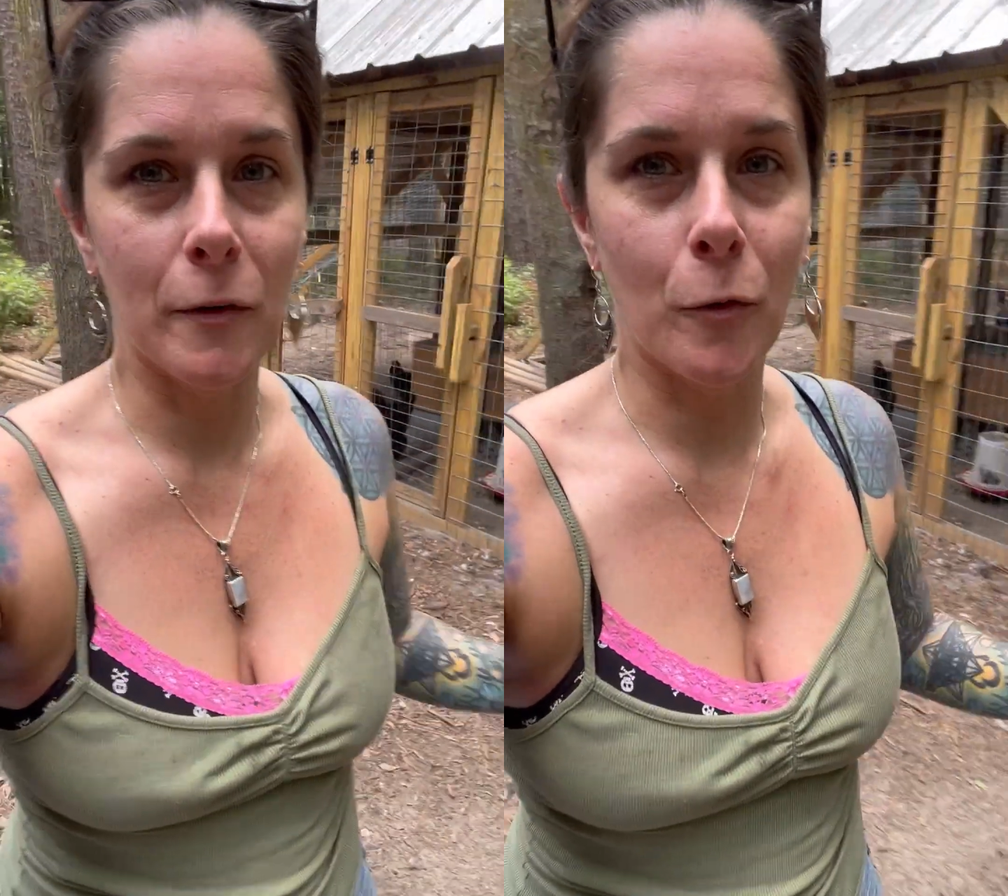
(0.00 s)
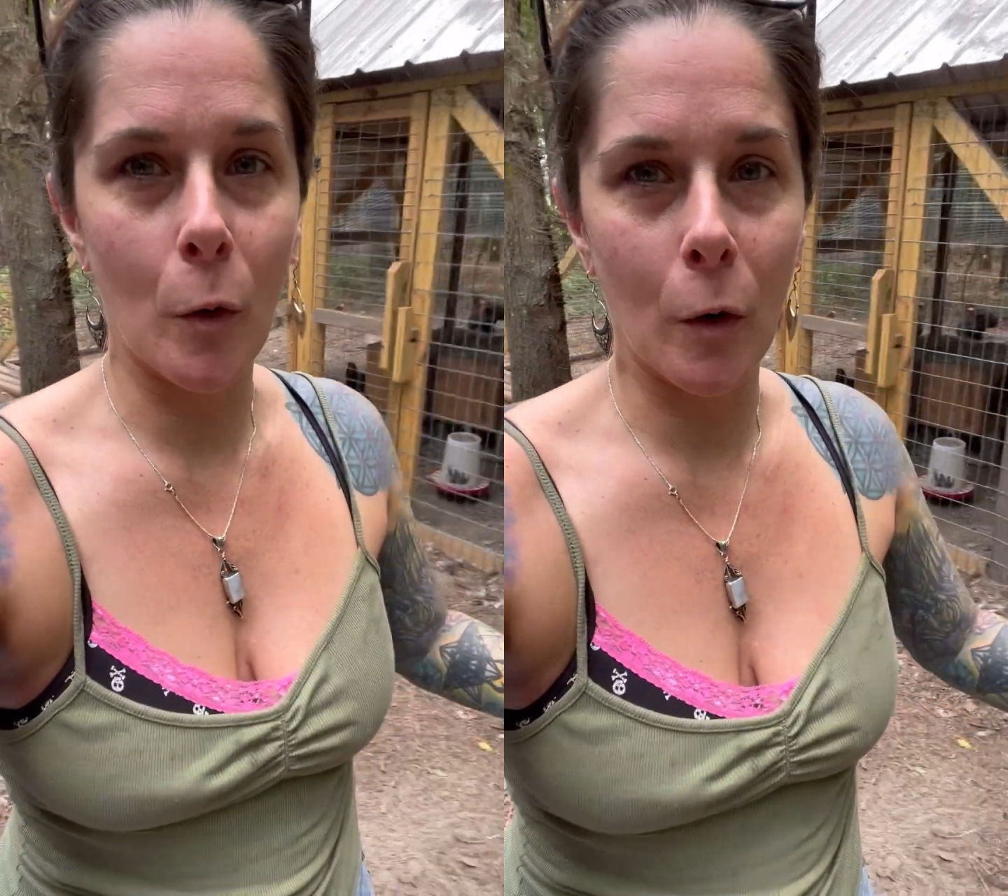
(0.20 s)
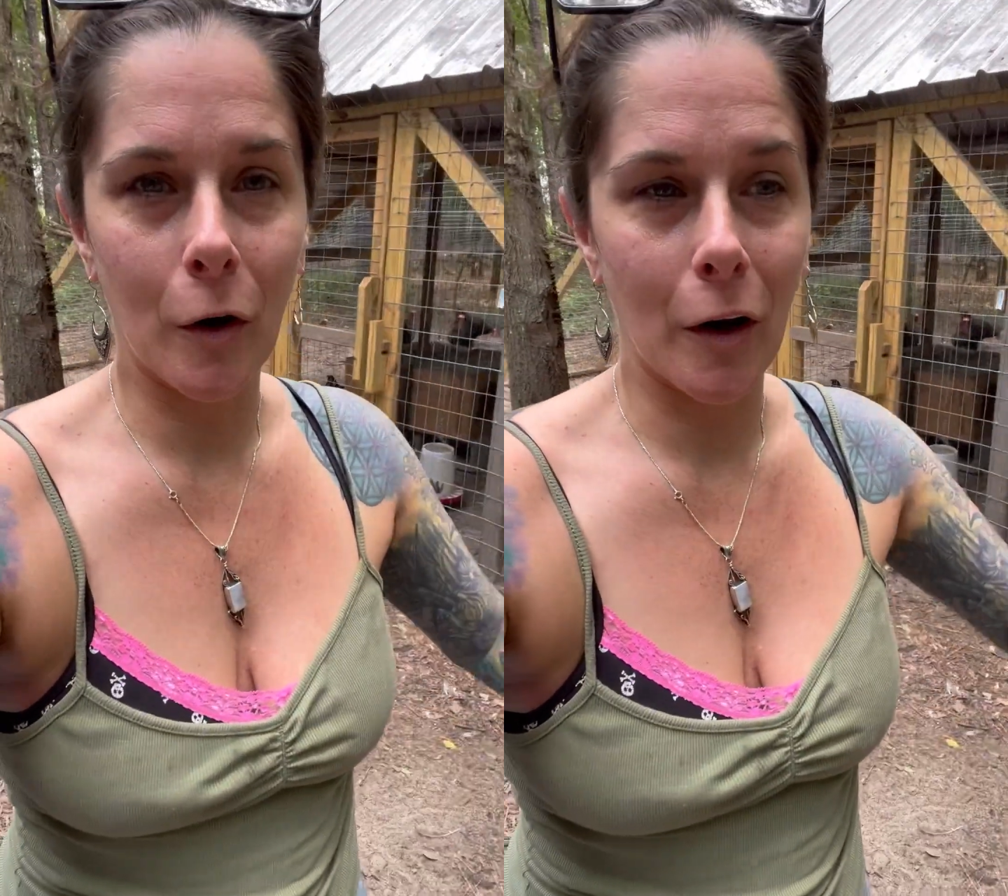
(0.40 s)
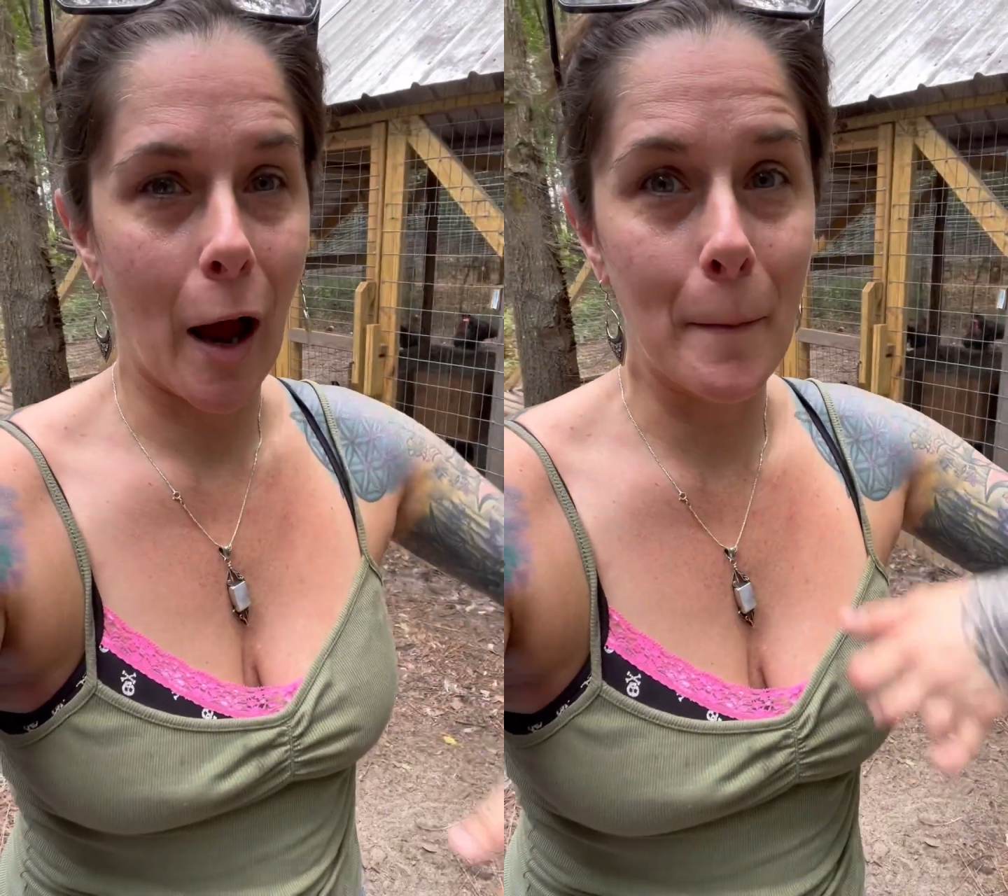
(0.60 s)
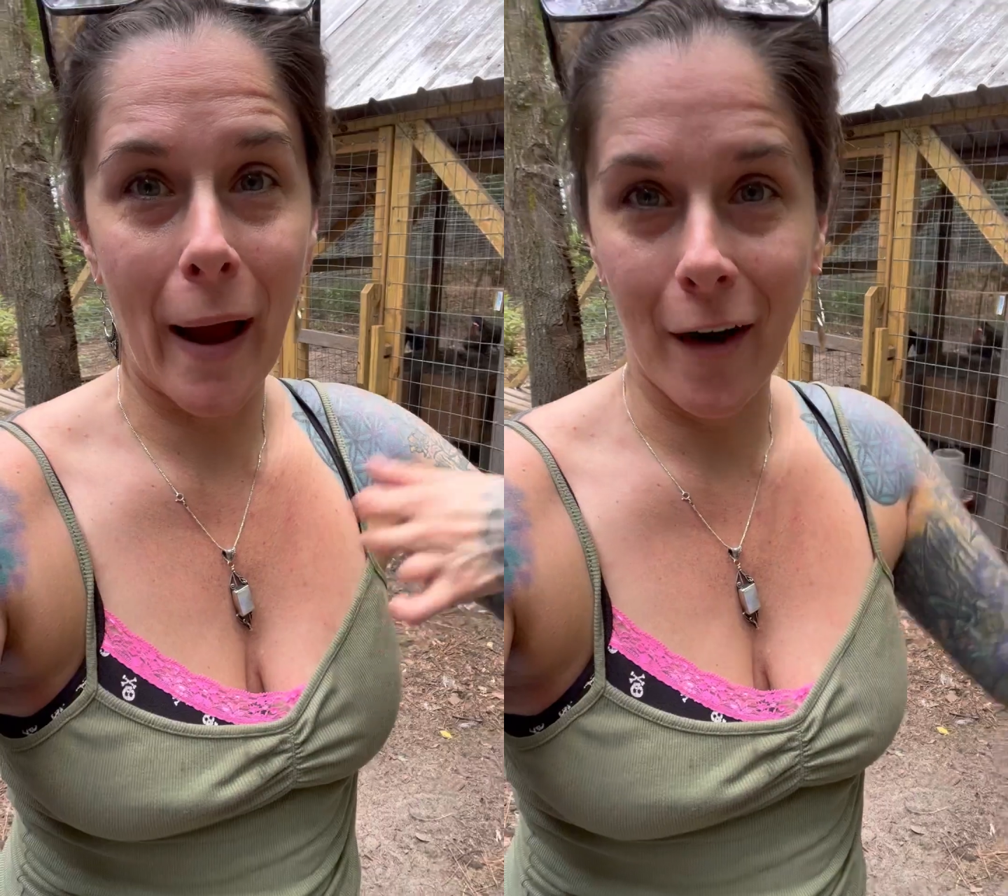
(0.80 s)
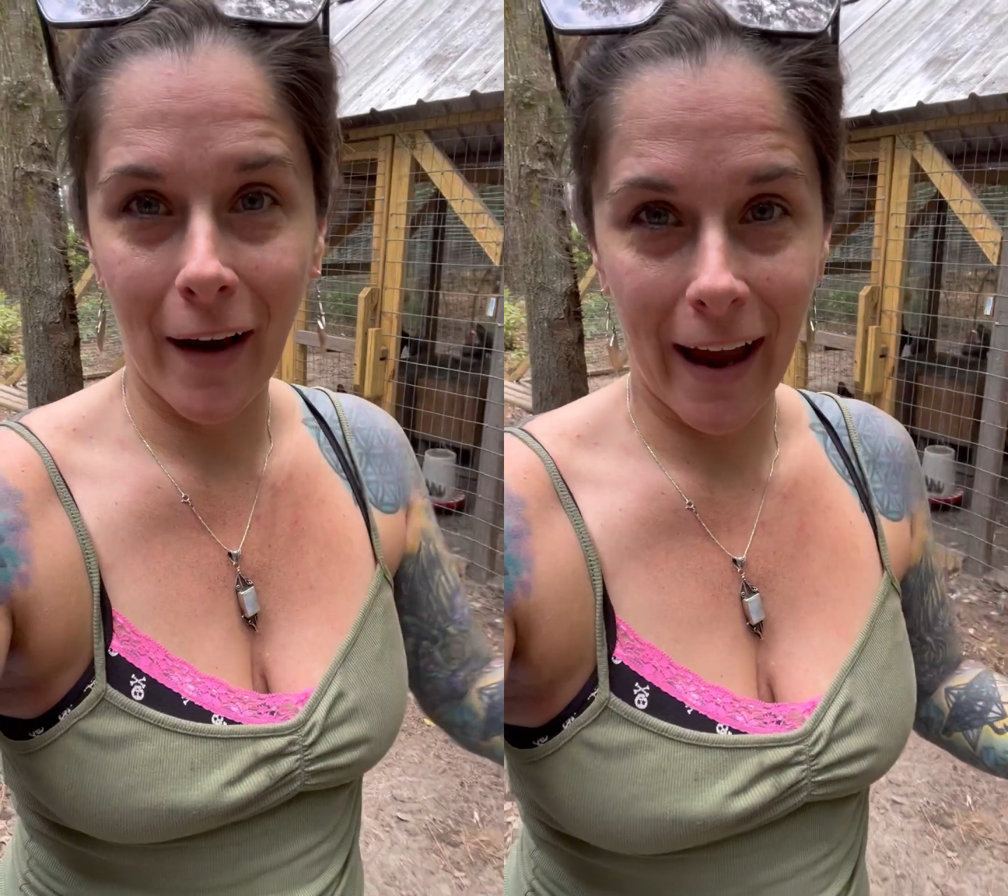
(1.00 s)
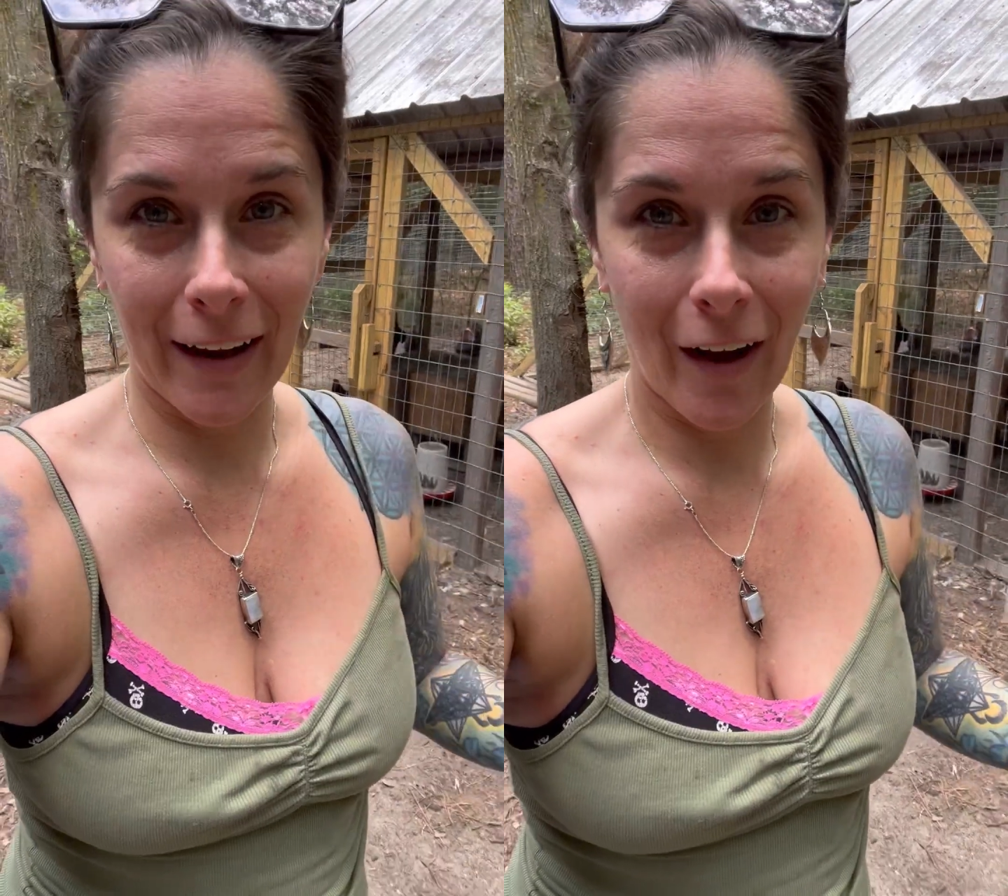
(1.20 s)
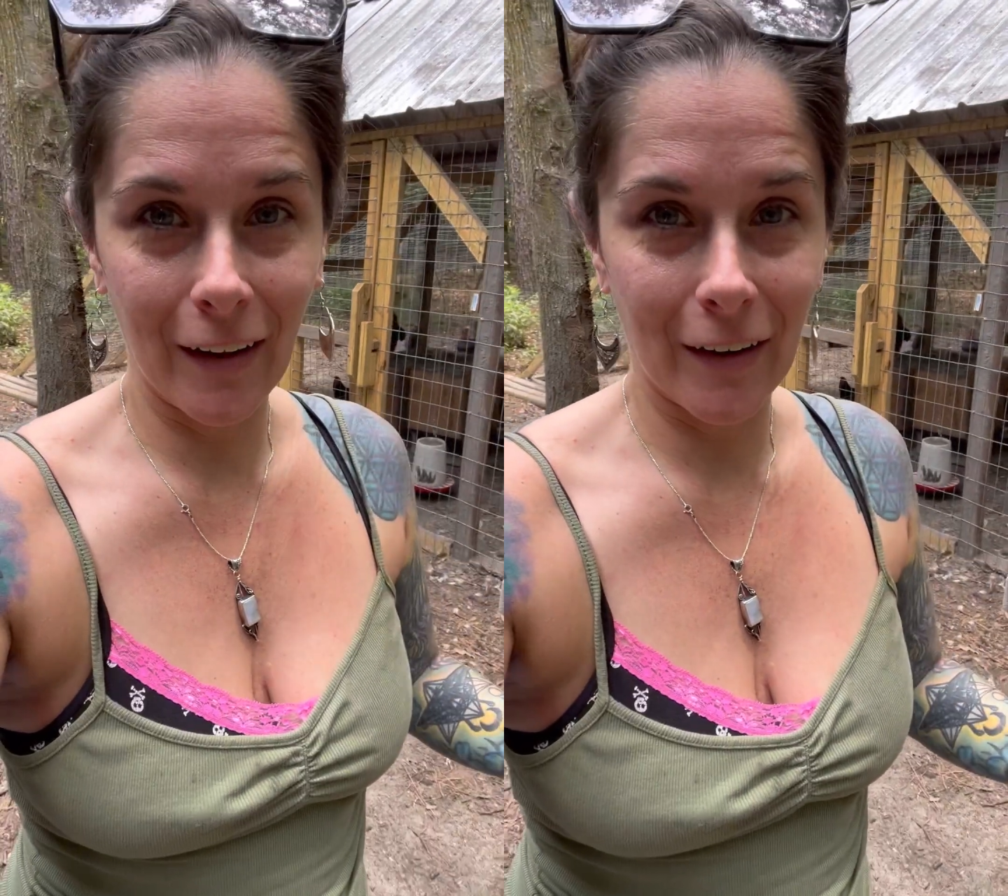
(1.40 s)
before about egg
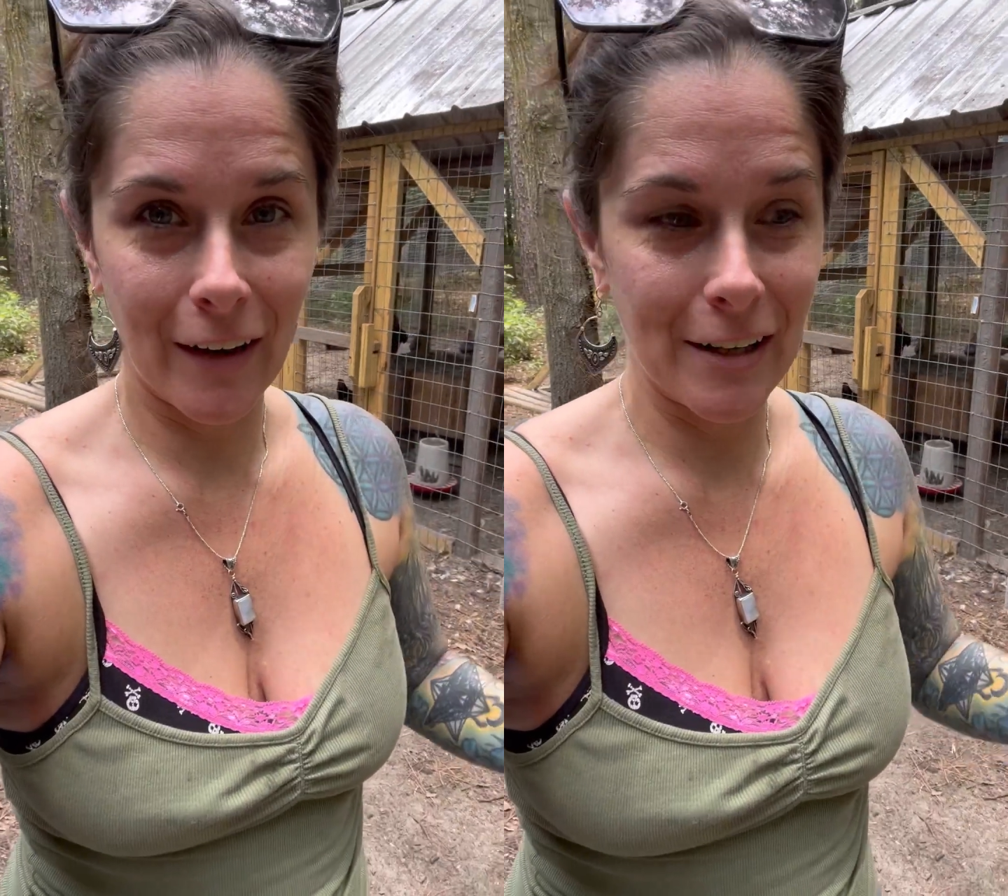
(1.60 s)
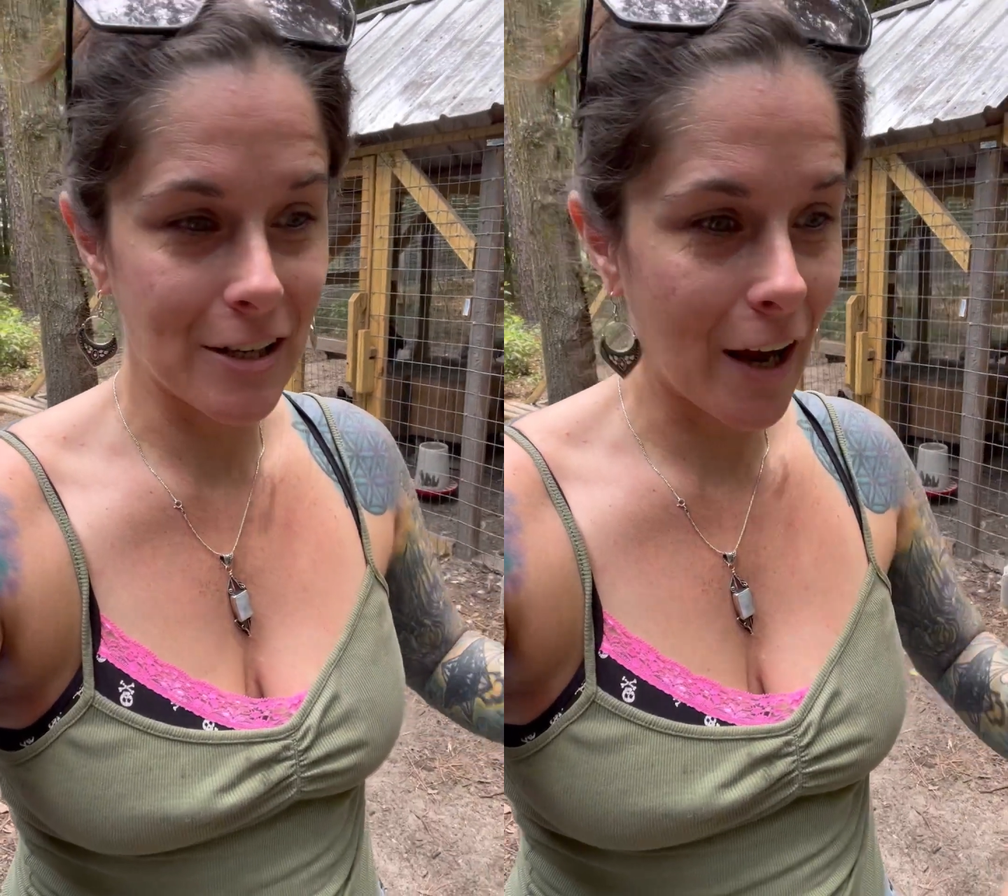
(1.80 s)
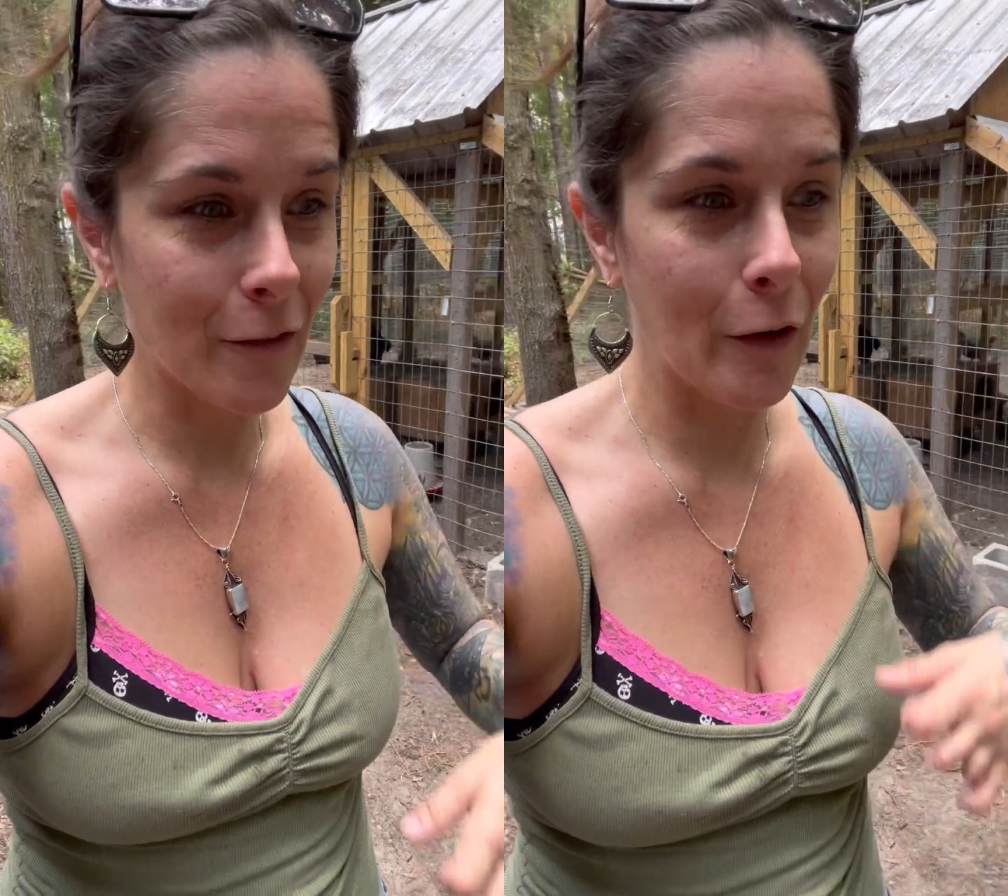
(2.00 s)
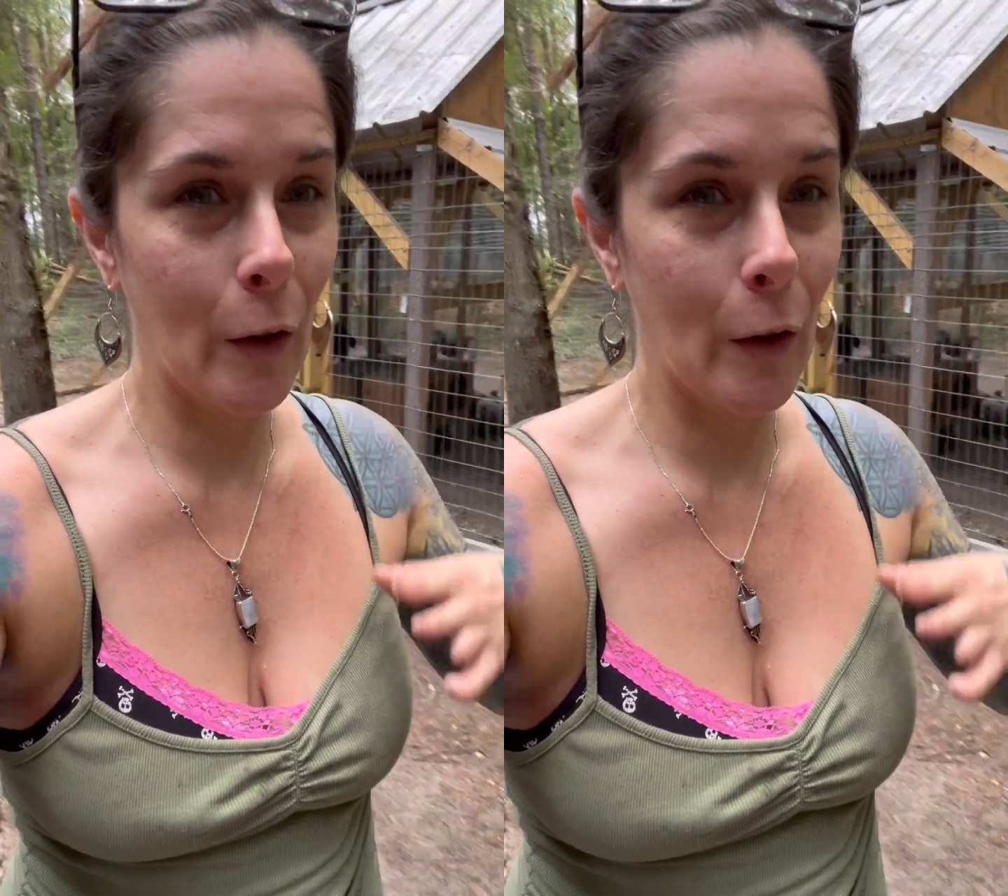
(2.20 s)
color in general,